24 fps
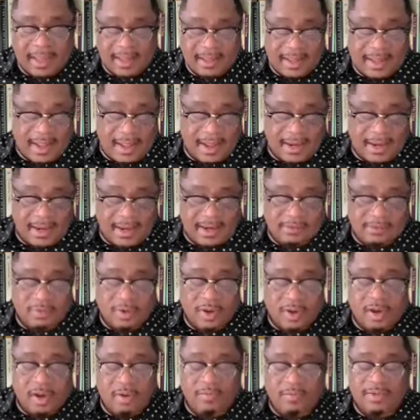Again,
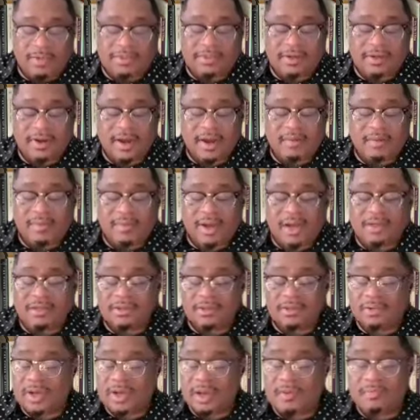as we always say in our
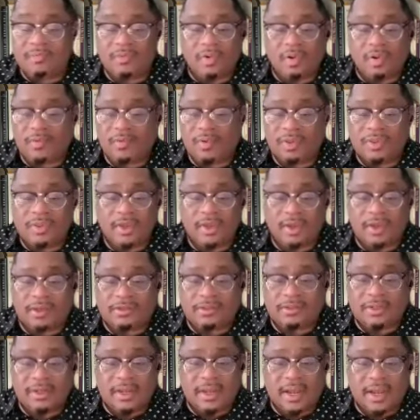motto, come grow with
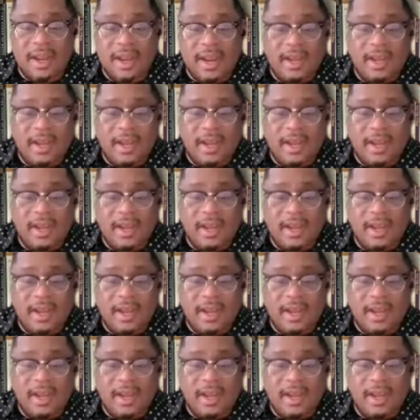us